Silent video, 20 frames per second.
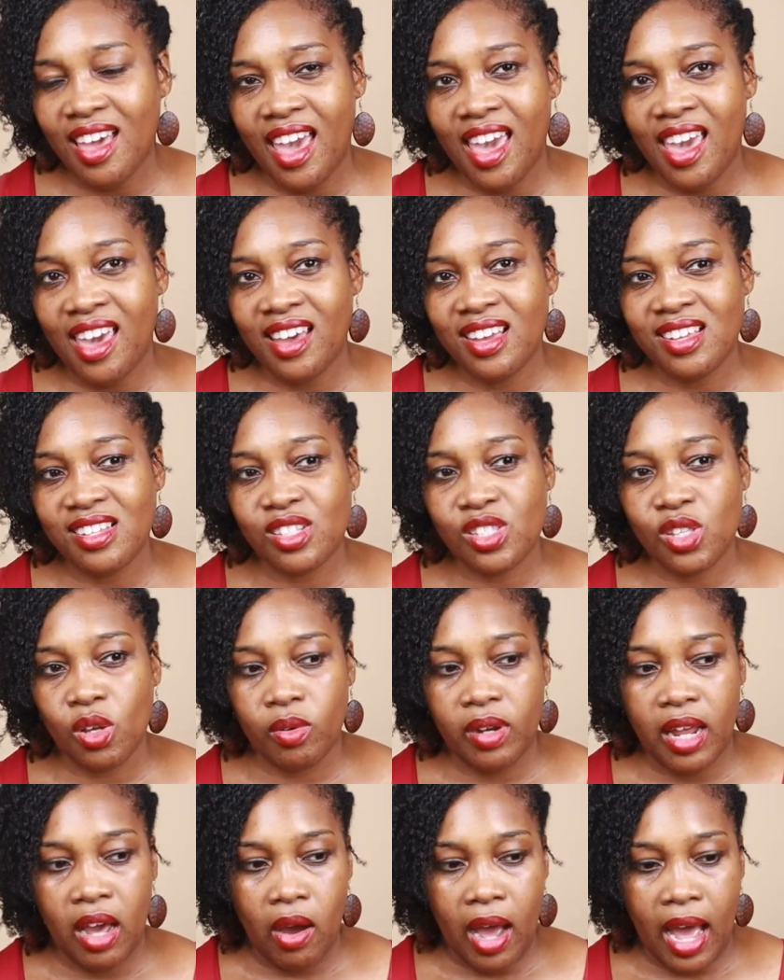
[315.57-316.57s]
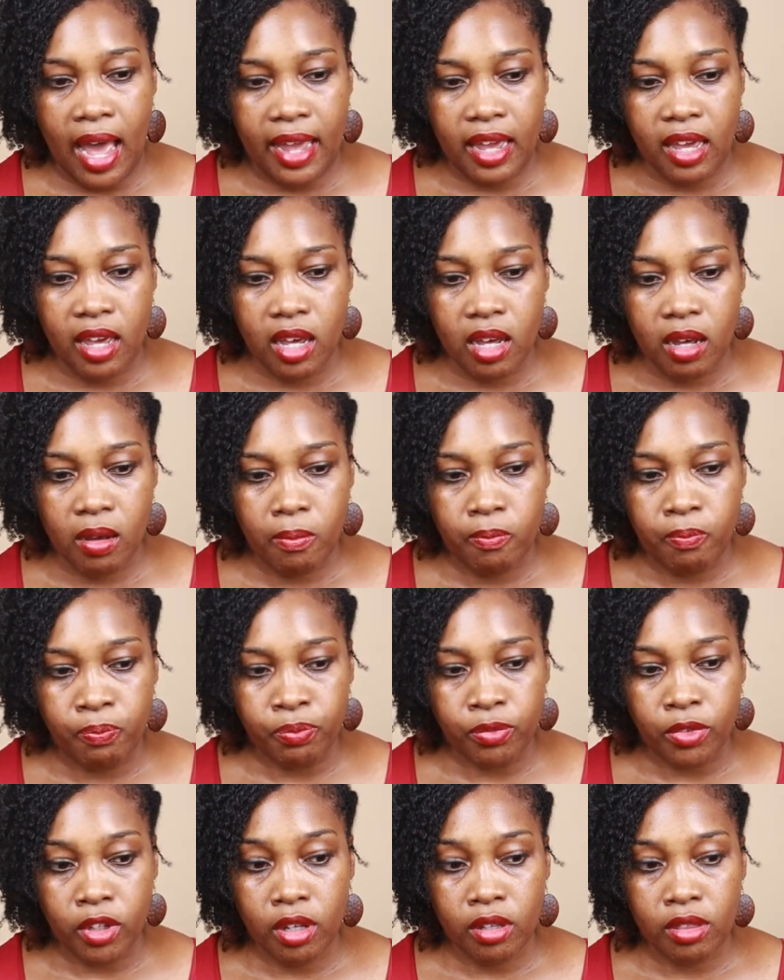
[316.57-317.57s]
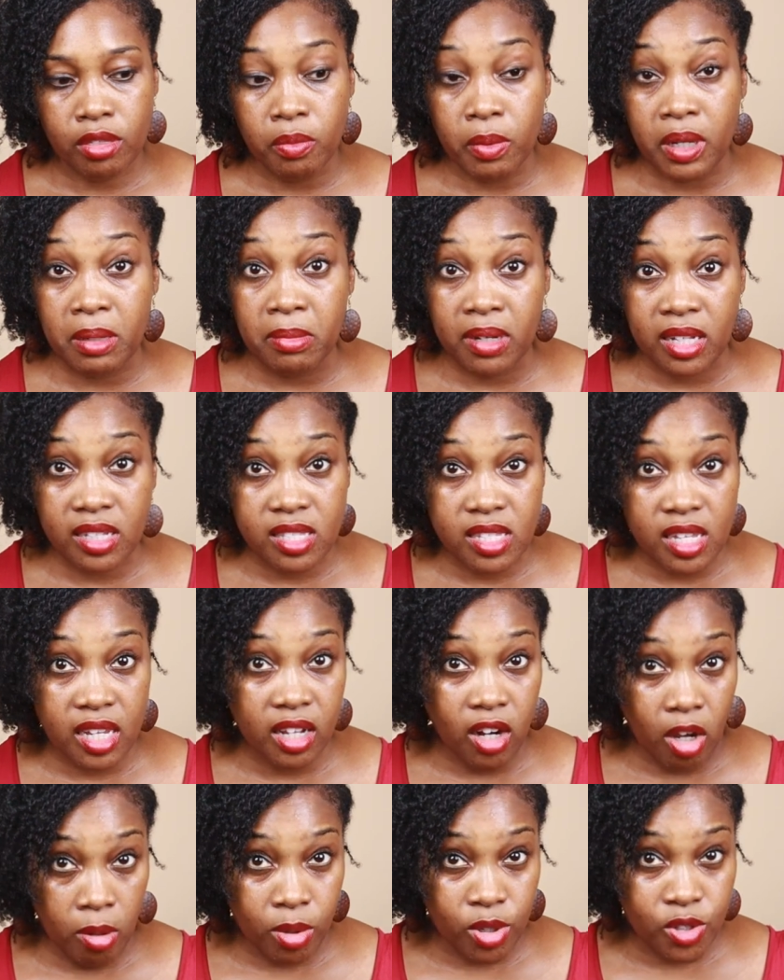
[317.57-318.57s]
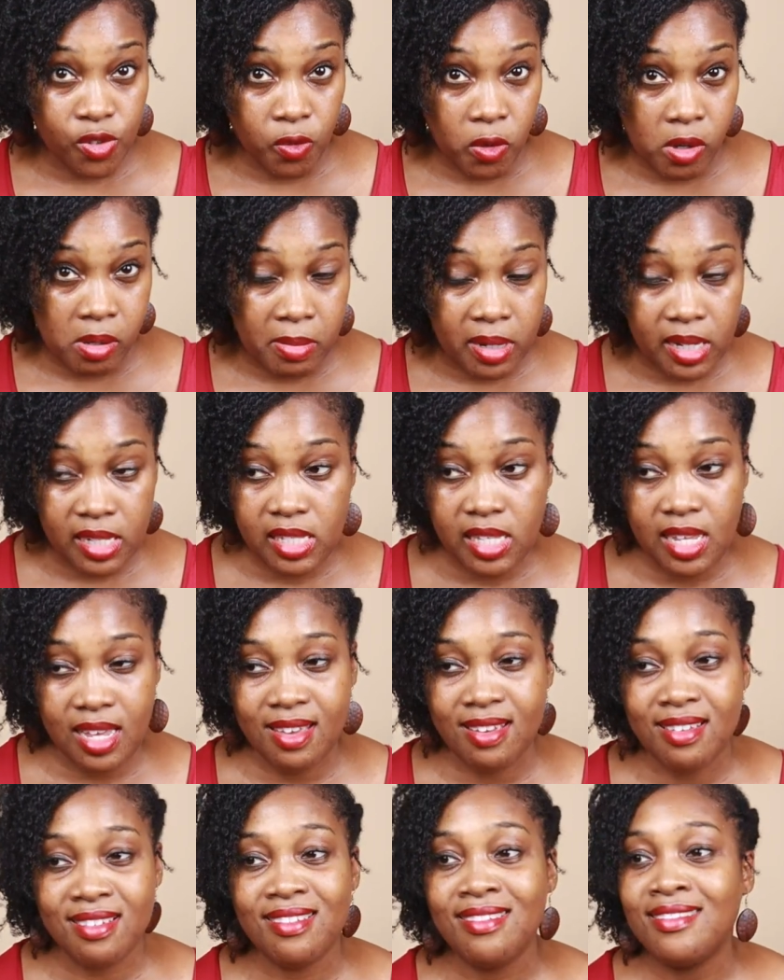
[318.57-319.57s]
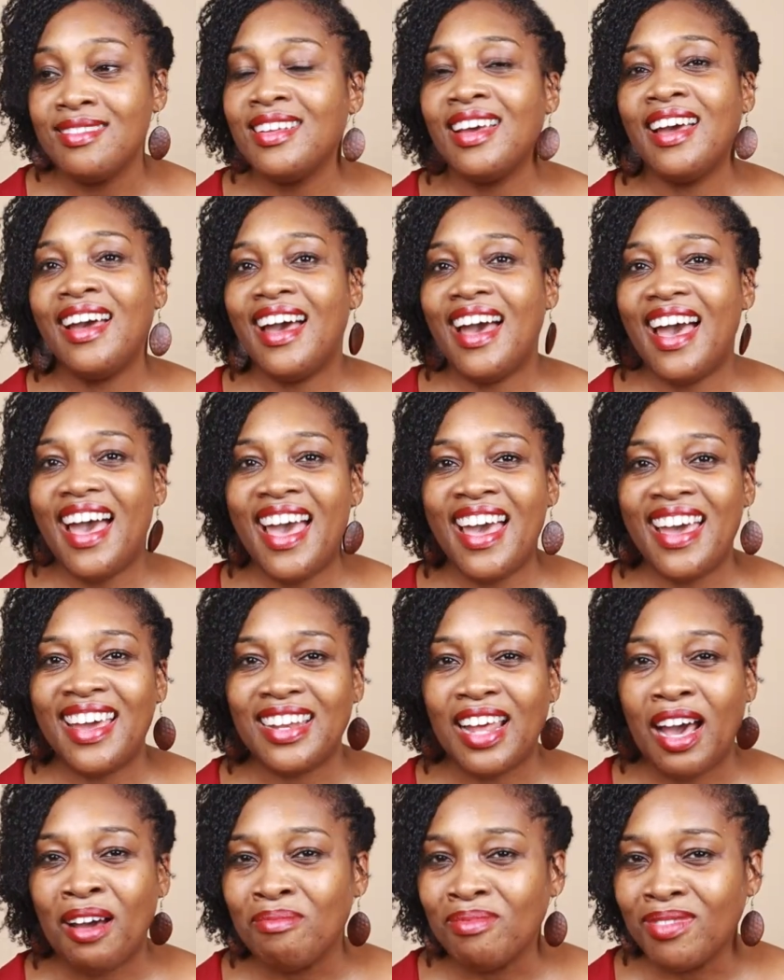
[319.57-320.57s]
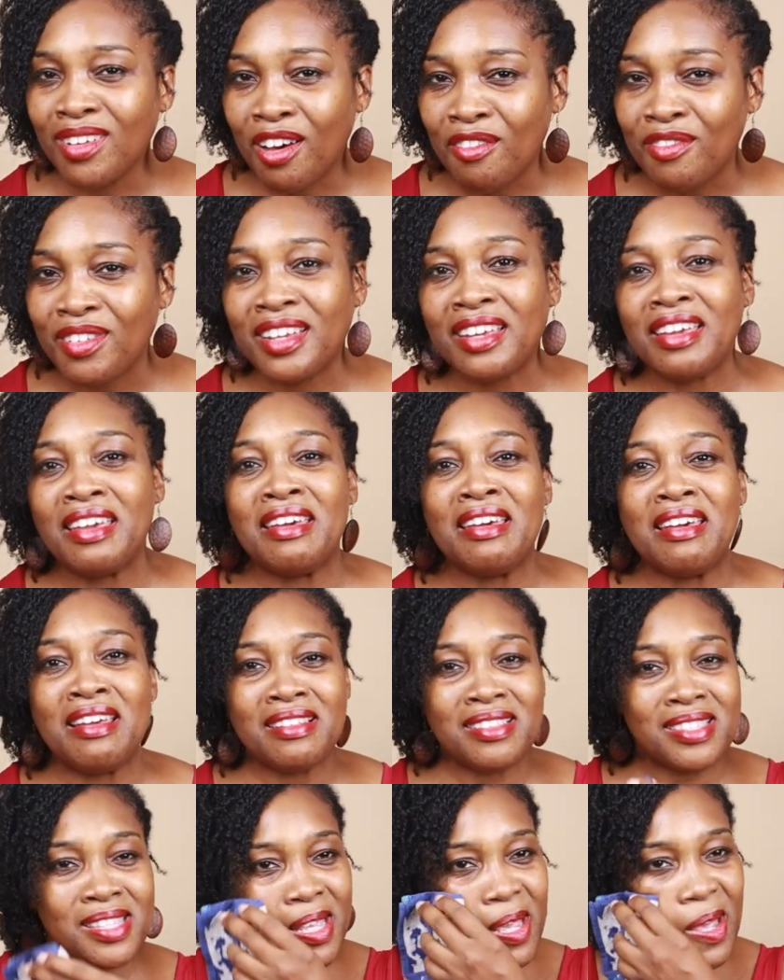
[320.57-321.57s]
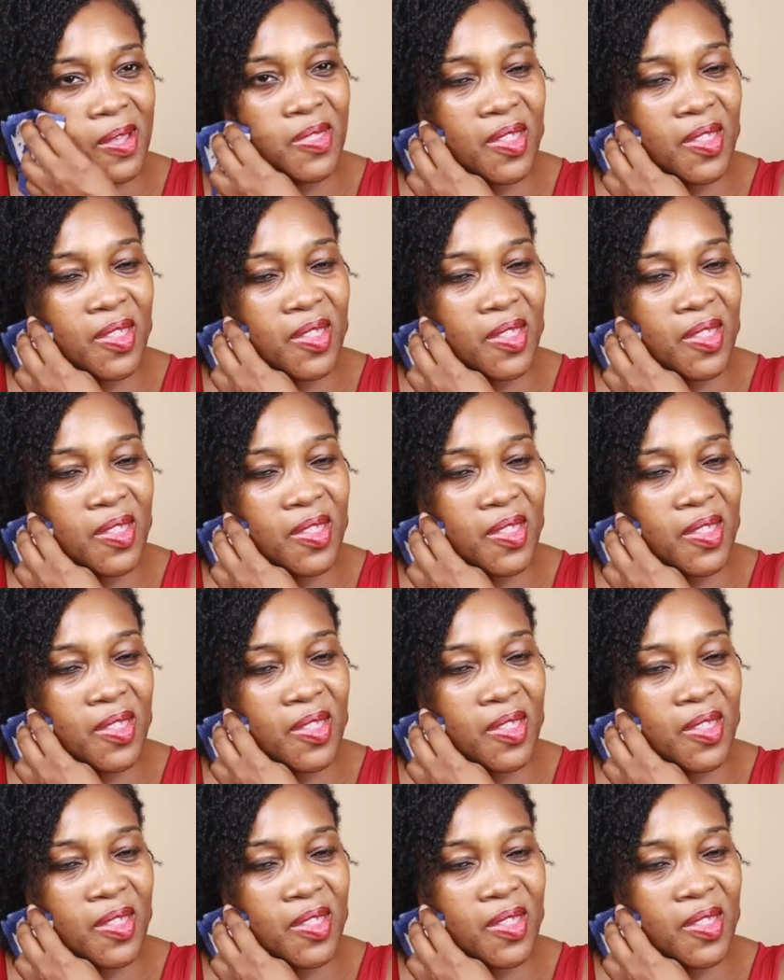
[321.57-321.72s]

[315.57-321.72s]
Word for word: and so now I am three months in, almost four months in, and I'm loving it.